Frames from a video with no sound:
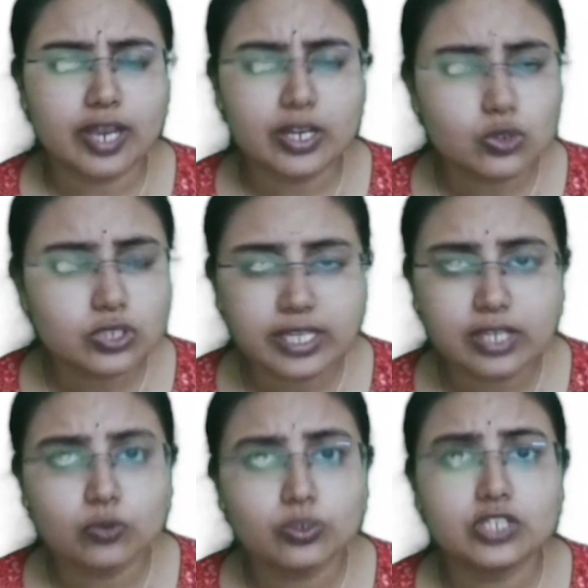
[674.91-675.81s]
I don't
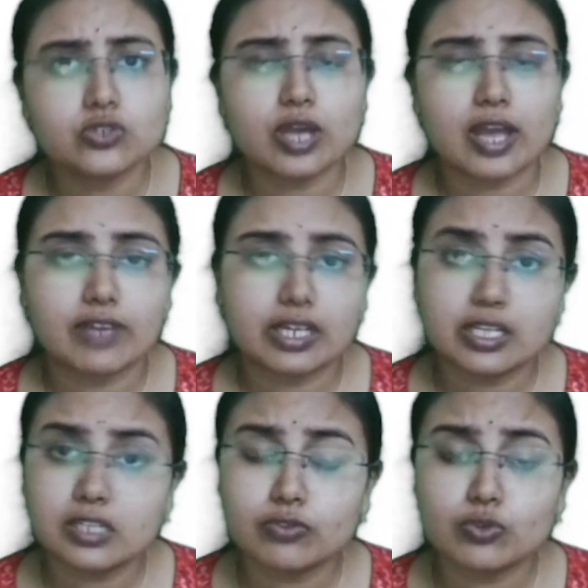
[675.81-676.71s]
think you need to have
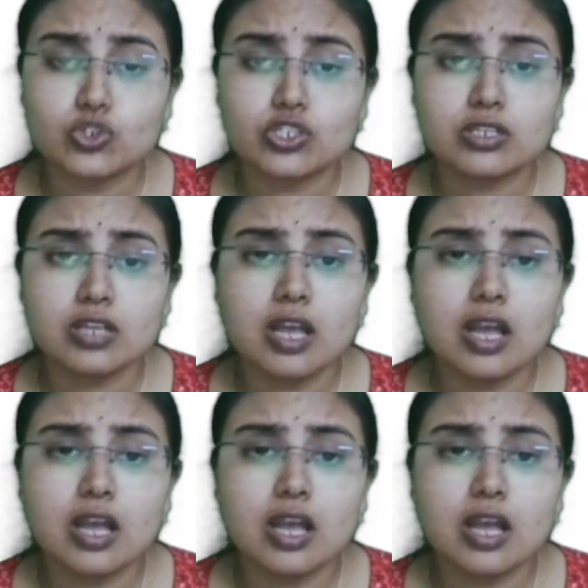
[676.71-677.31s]
any confusion.